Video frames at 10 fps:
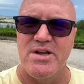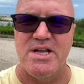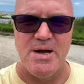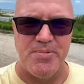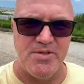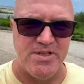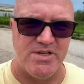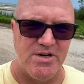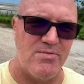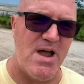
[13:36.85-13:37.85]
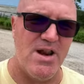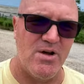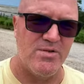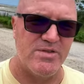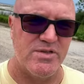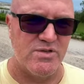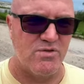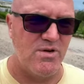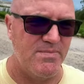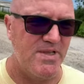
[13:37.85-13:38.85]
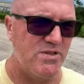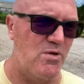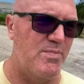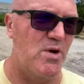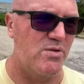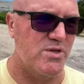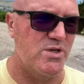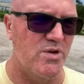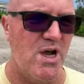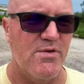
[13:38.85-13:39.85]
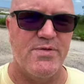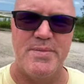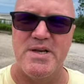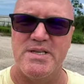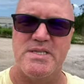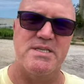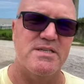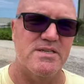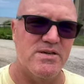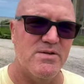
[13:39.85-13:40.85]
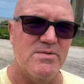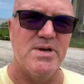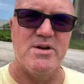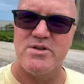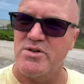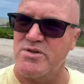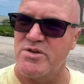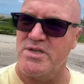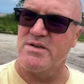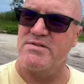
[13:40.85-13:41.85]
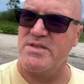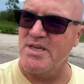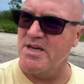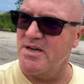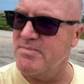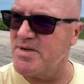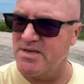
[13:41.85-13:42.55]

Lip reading: couple that's going to ride out the storm at their boat 2 down from us, and so we introduced ourselves to them